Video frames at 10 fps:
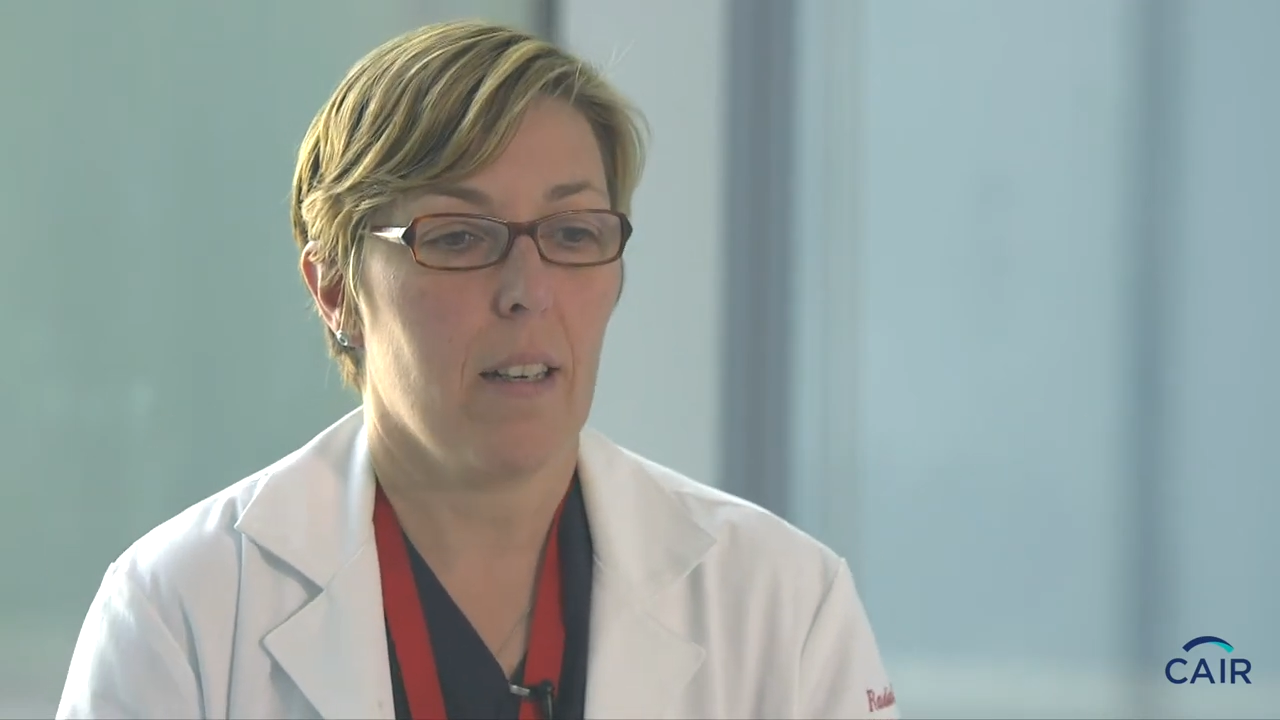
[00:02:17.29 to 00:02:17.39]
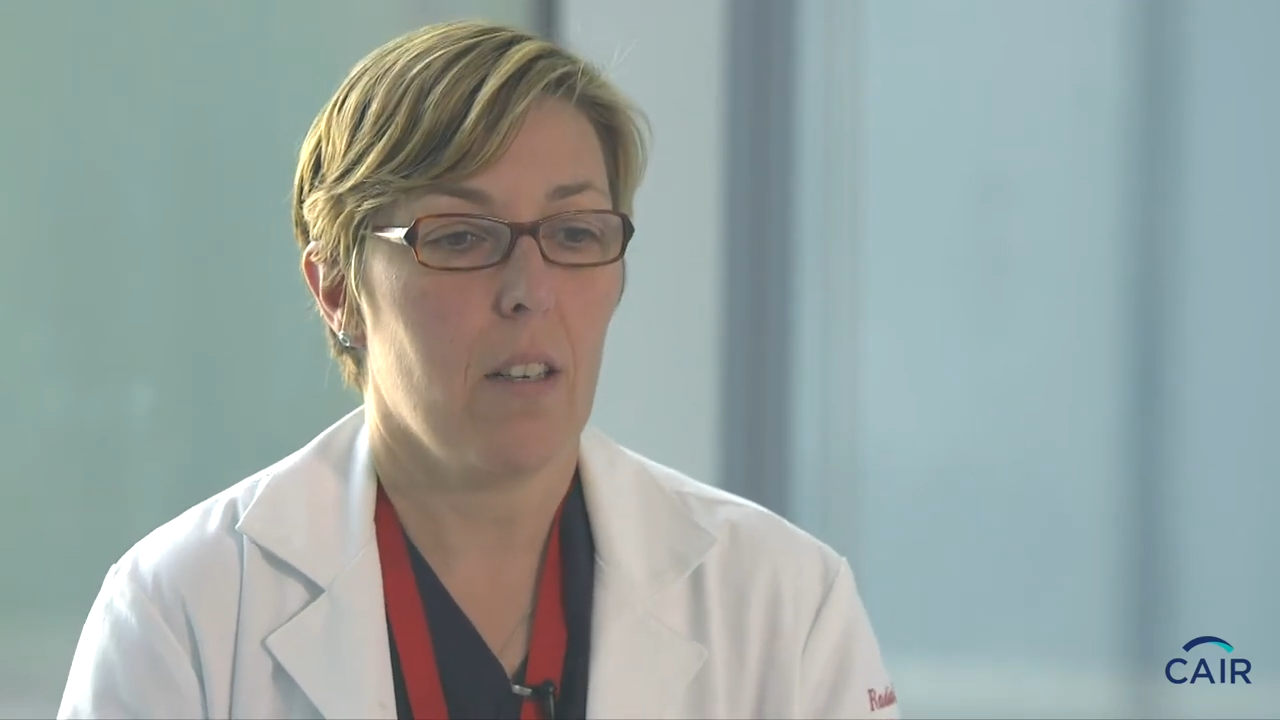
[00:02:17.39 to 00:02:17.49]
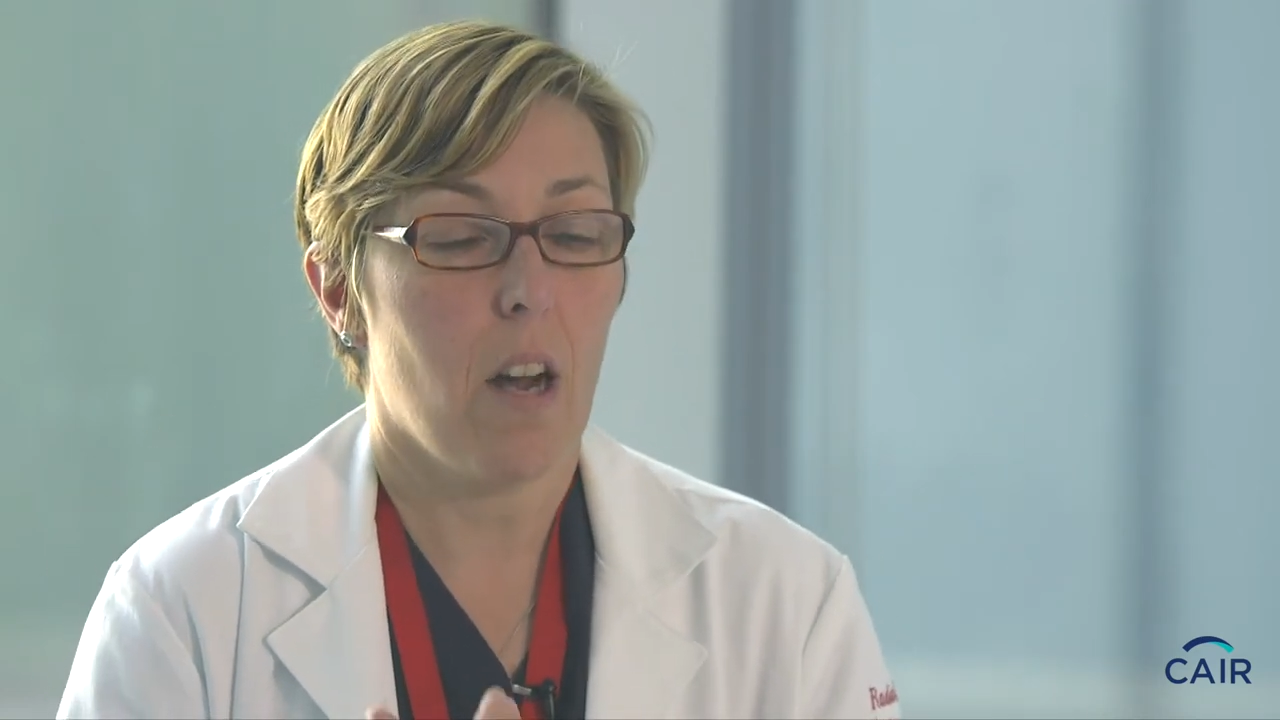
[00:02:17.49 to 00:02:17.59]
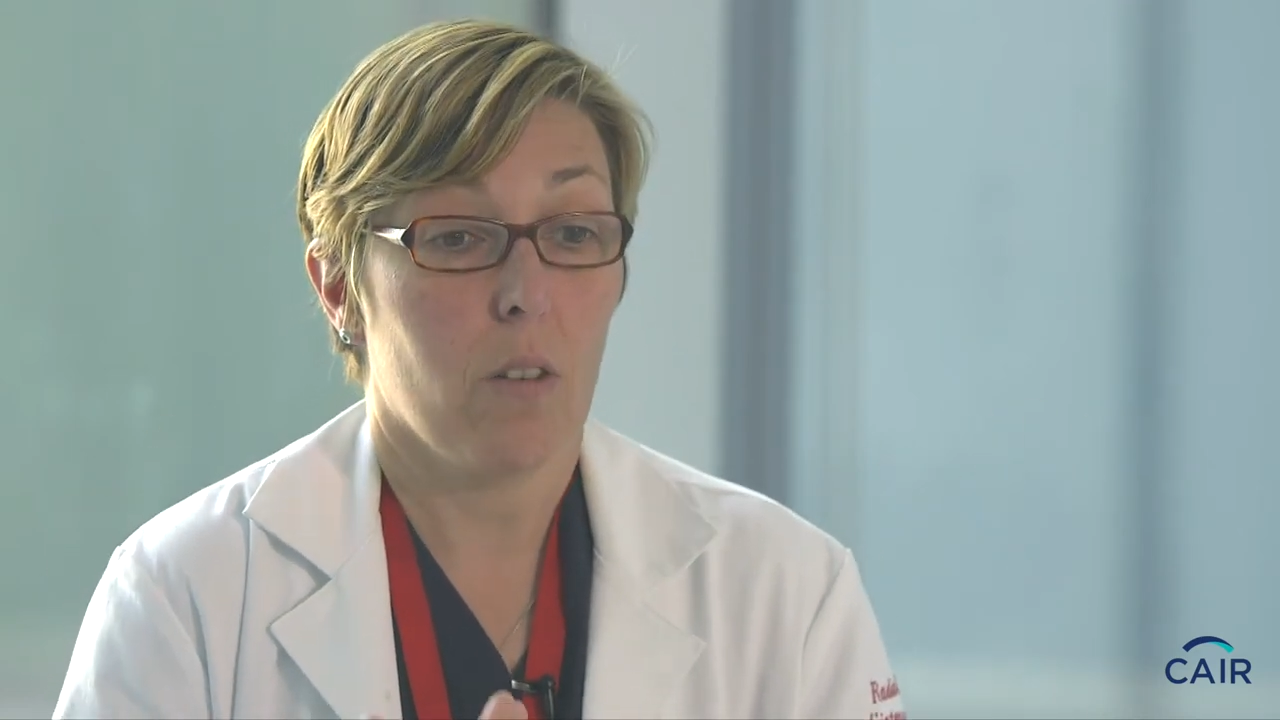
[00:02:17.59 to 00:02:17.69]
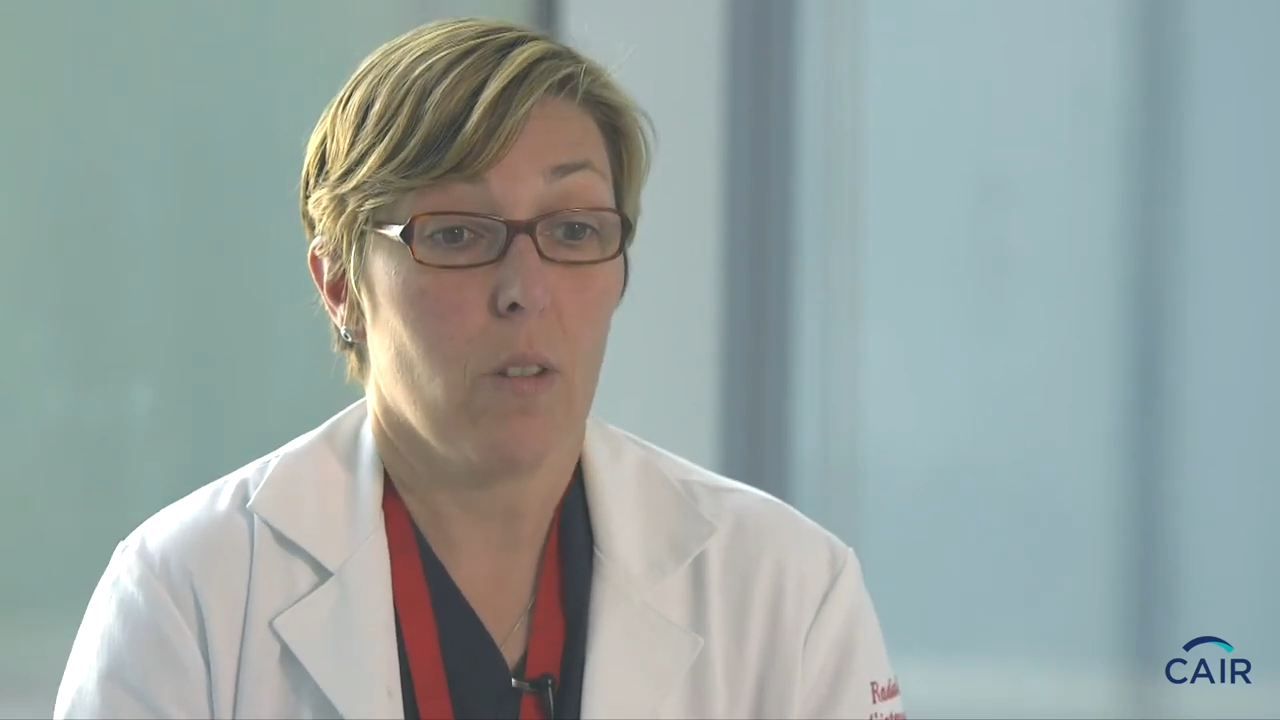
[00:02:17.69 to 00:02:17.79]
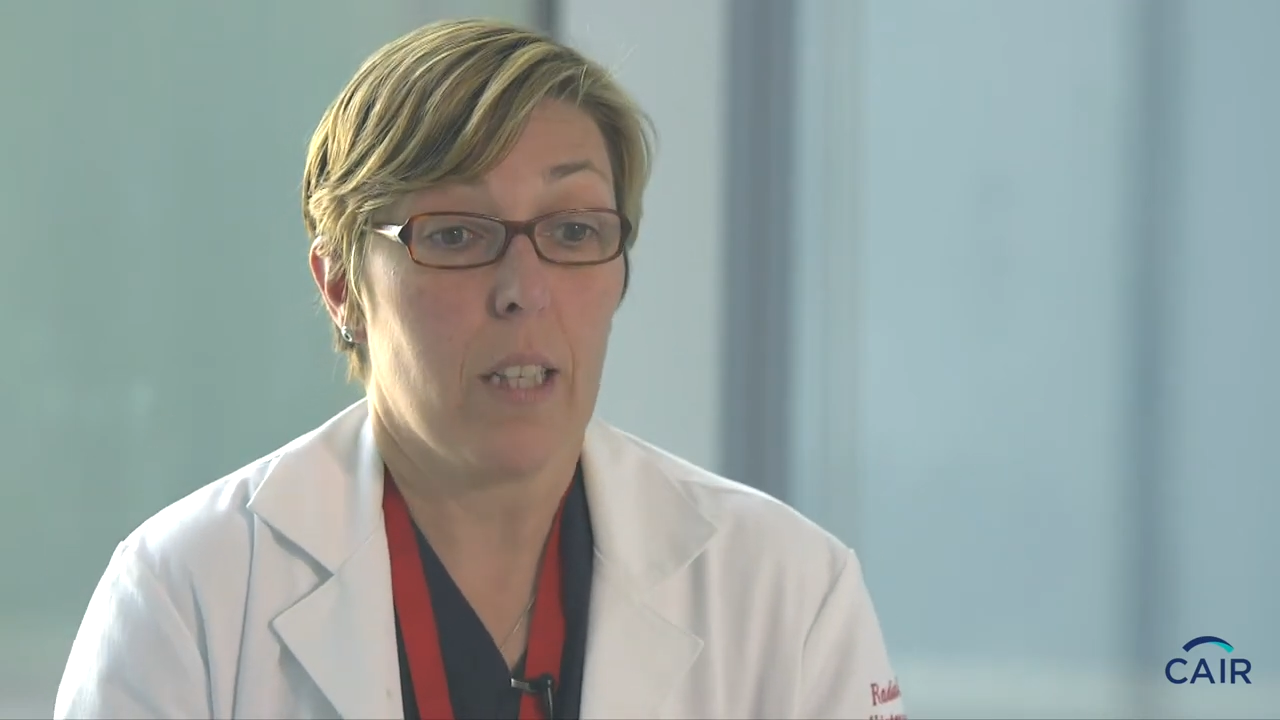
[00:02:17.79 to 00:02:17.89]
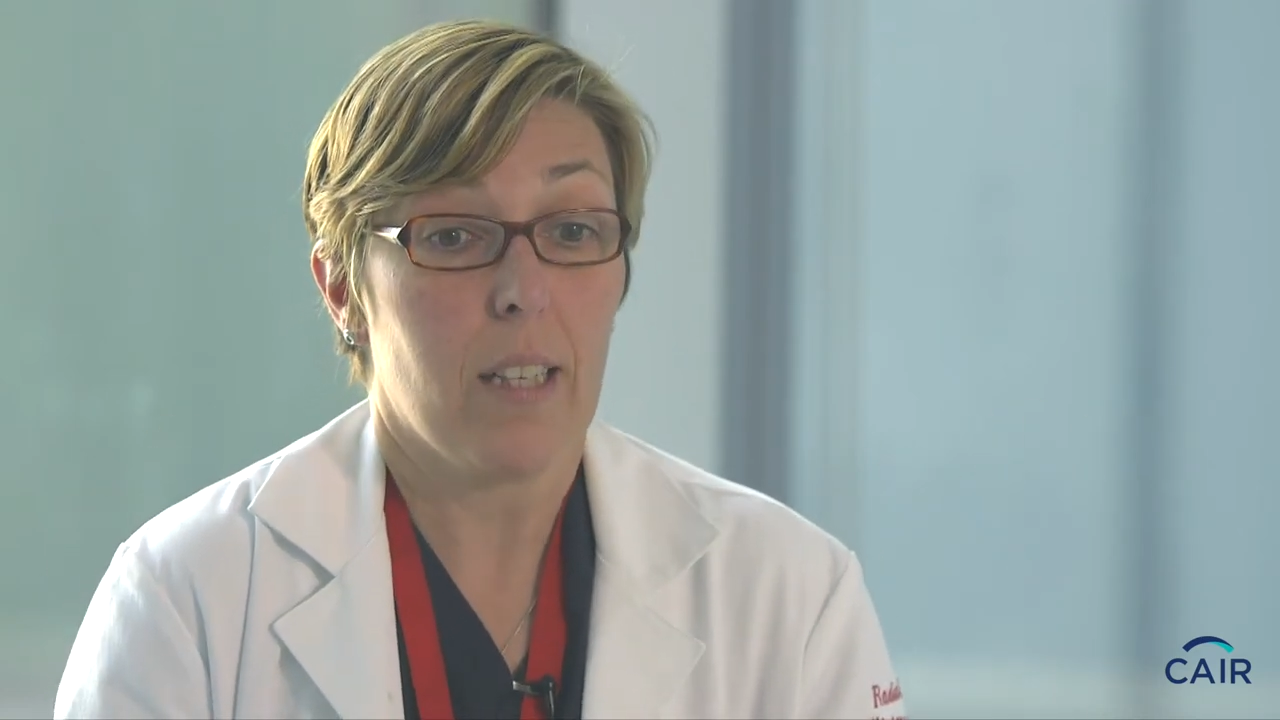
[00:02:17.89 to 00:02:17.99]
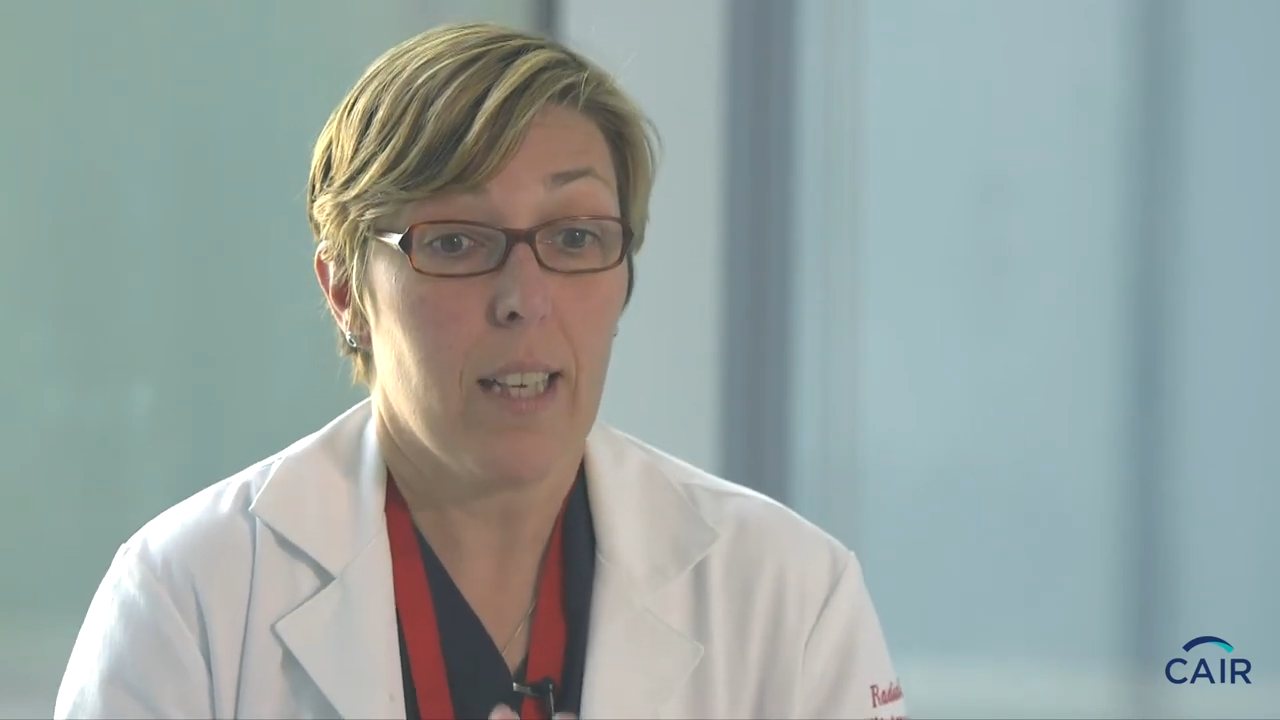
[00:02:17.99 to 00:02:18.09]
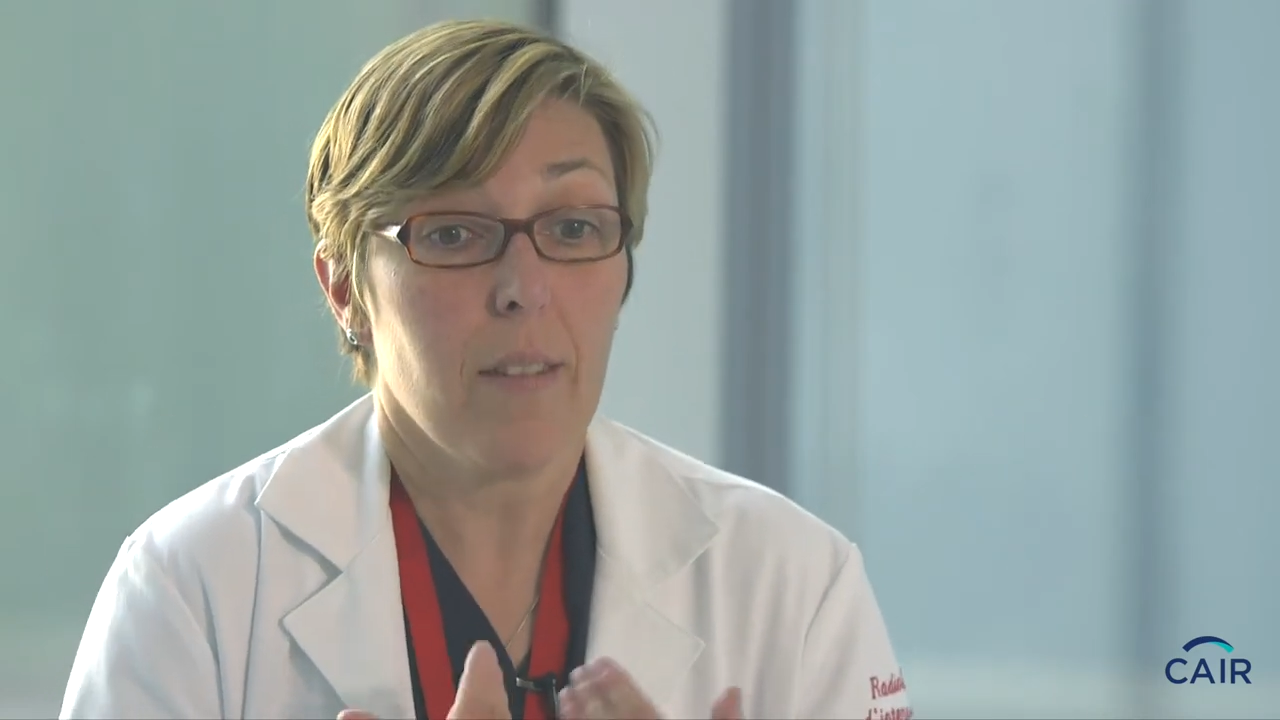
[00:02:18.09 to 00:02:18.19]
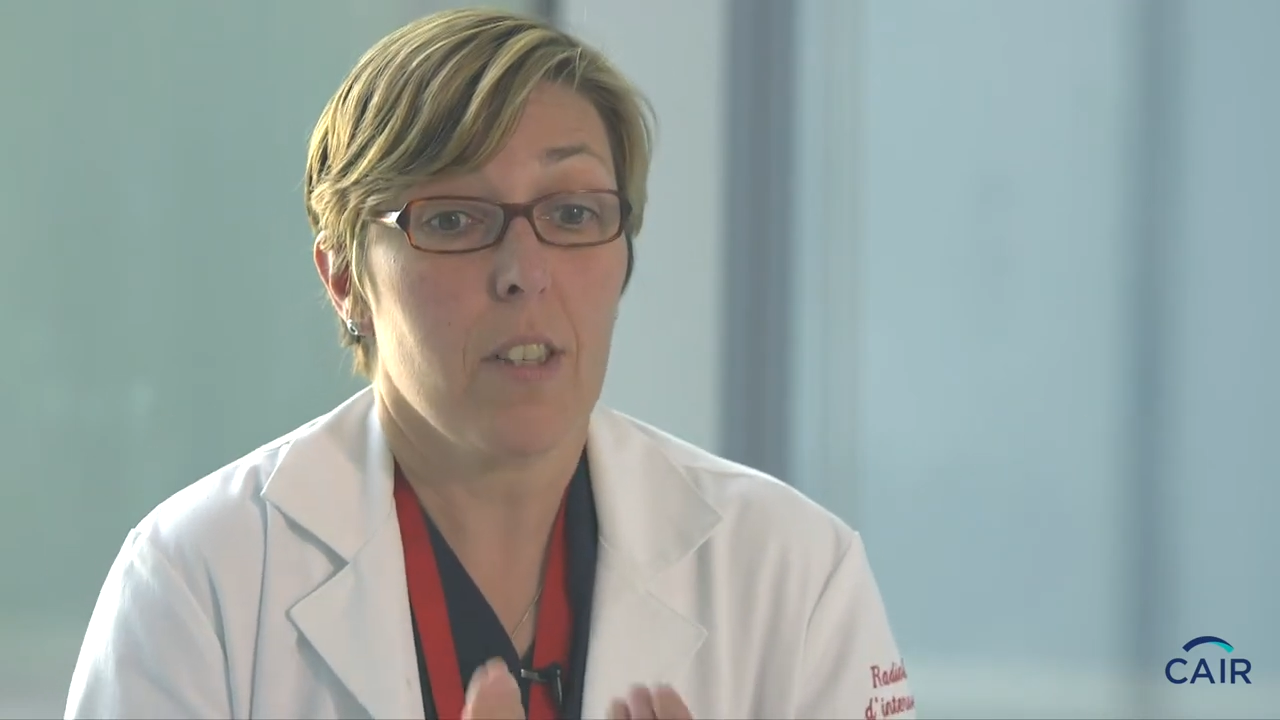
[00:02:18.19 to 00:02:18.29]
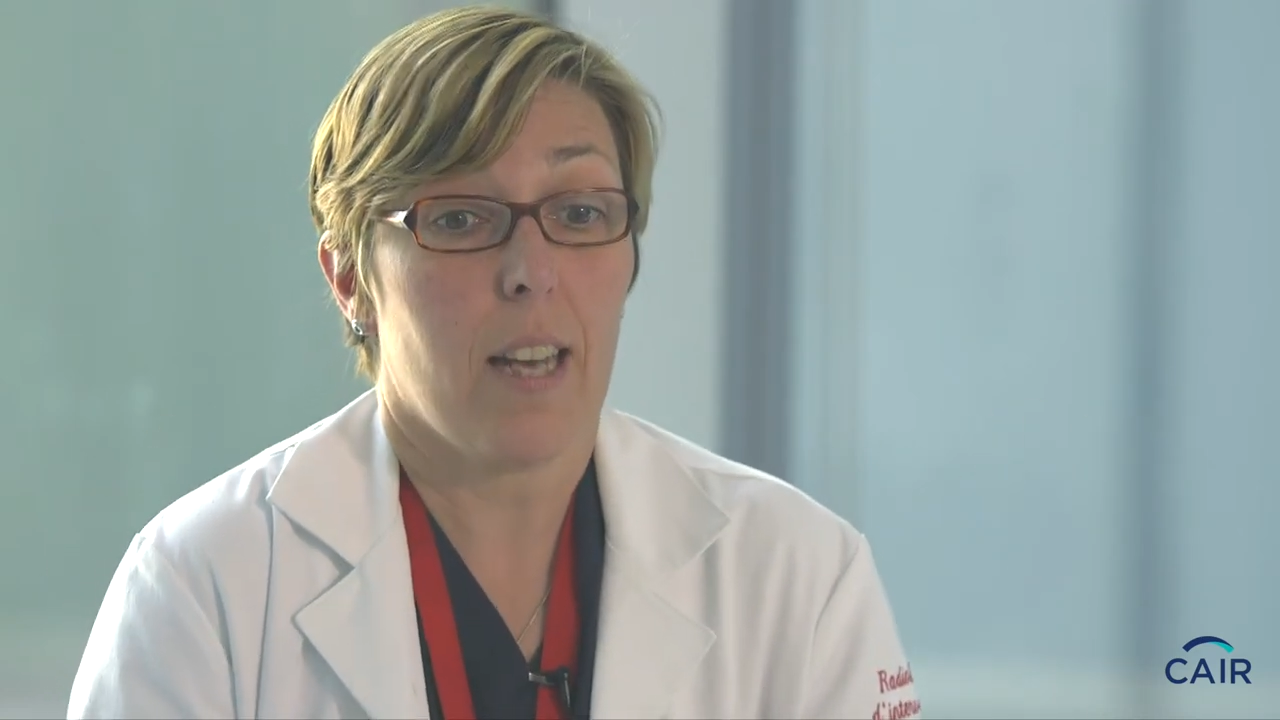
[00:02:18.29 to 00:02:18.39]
not only gives